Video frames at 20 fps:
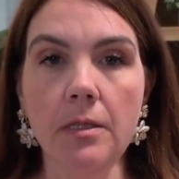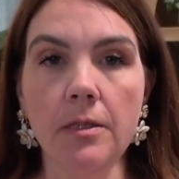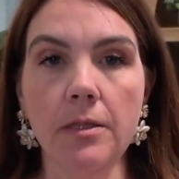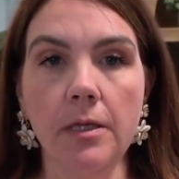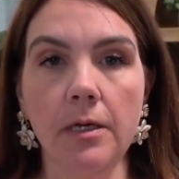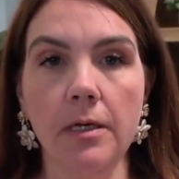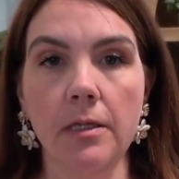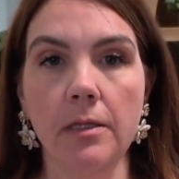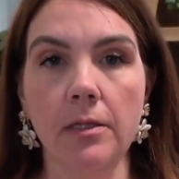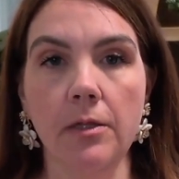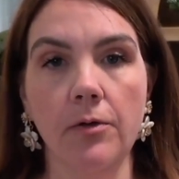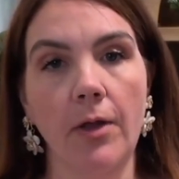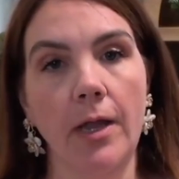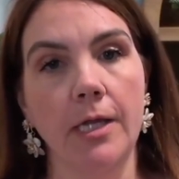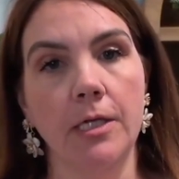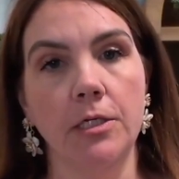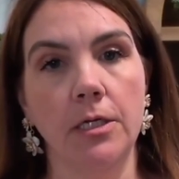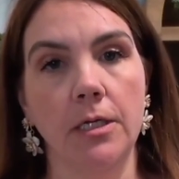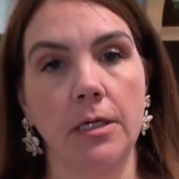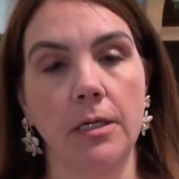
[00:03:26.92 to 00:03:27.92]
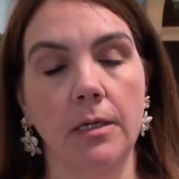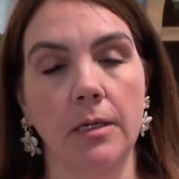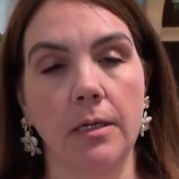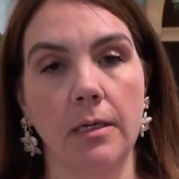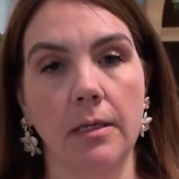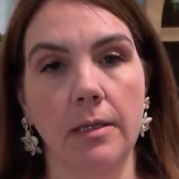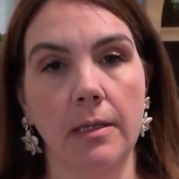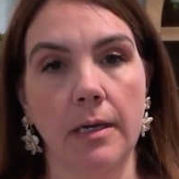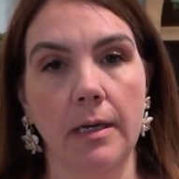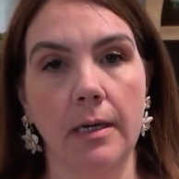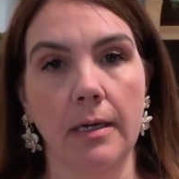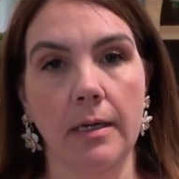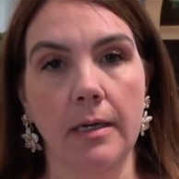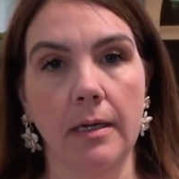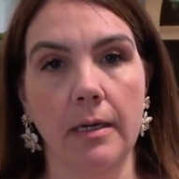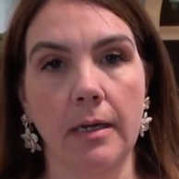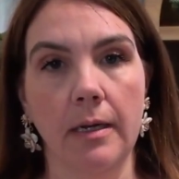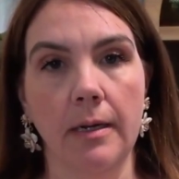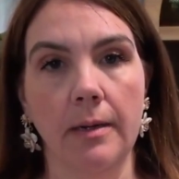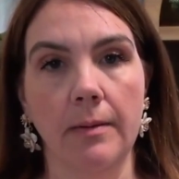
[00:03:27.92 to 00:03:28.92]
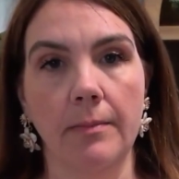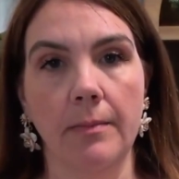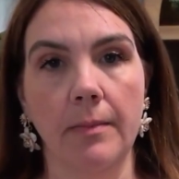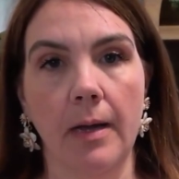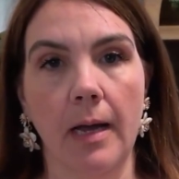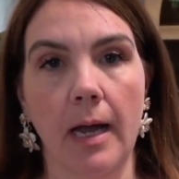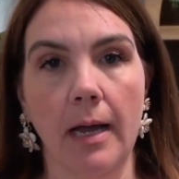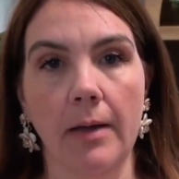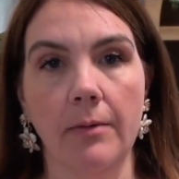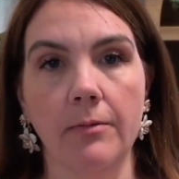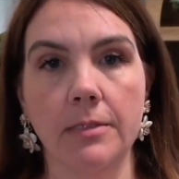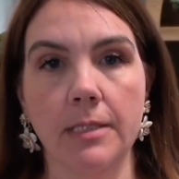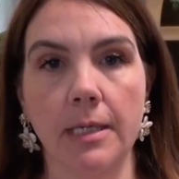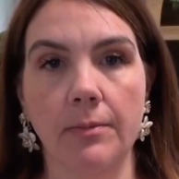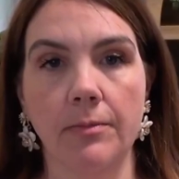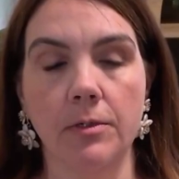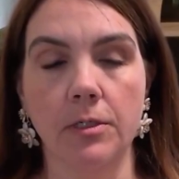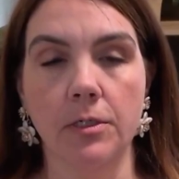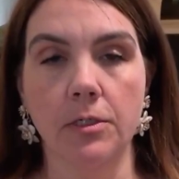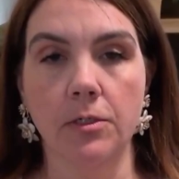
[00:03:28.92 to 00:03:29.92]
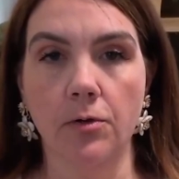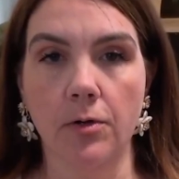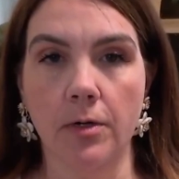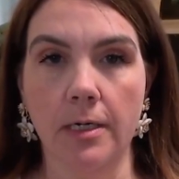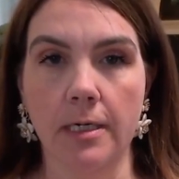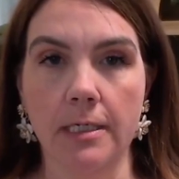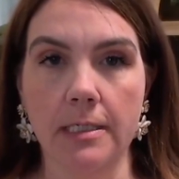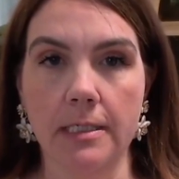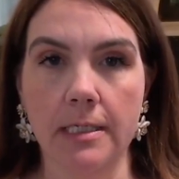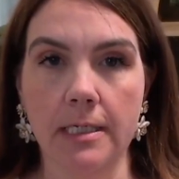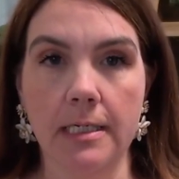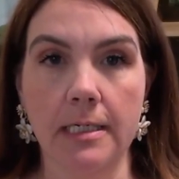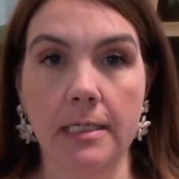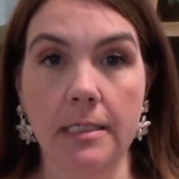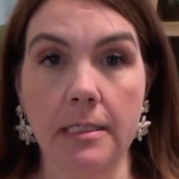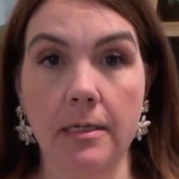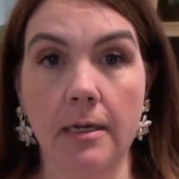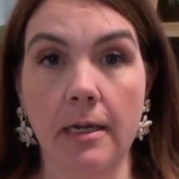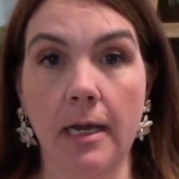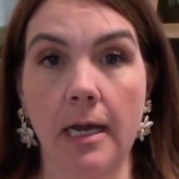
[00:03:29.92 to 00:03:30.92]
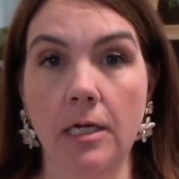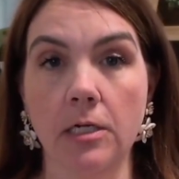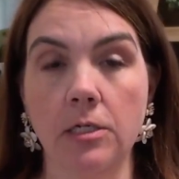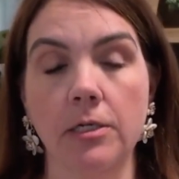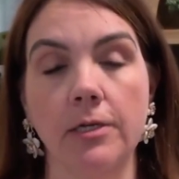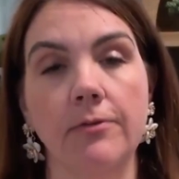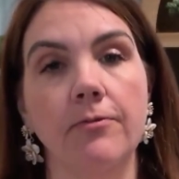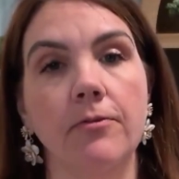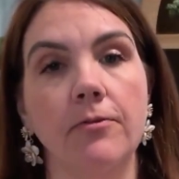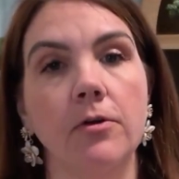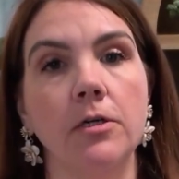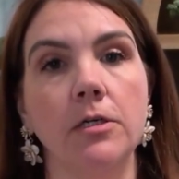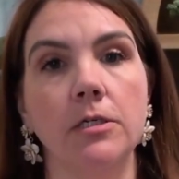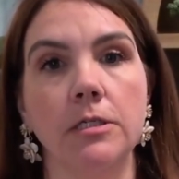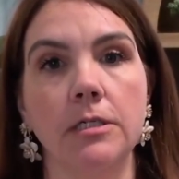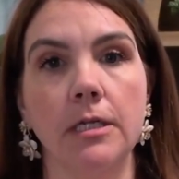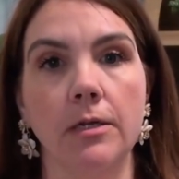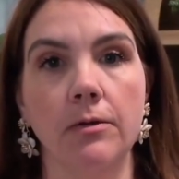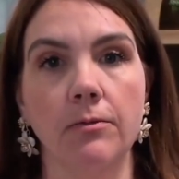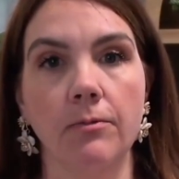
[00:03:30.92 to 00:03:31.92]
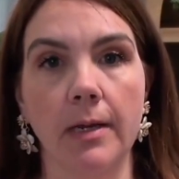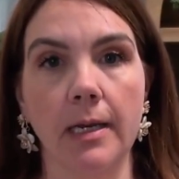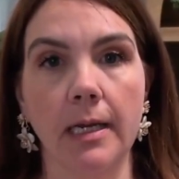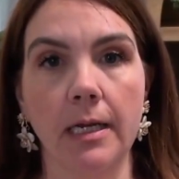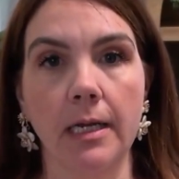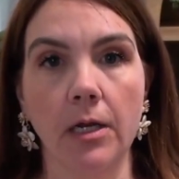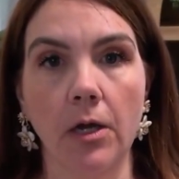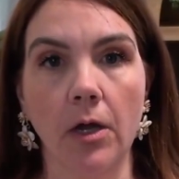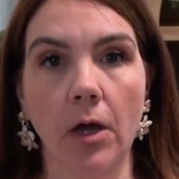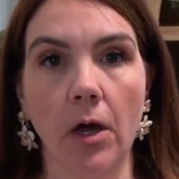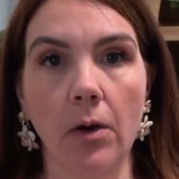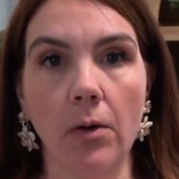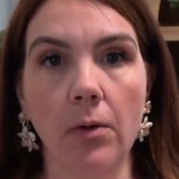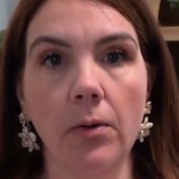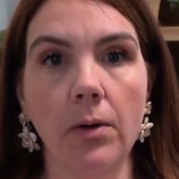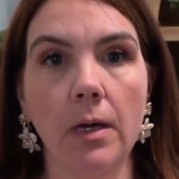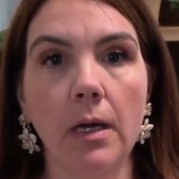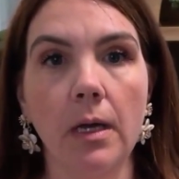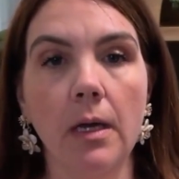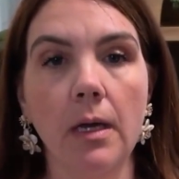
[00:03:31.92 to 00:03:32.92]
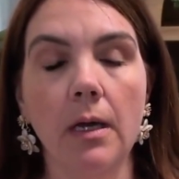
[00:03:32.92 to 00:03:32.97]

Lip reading: The location that I was able to tour because it is actually furnished and ready to go.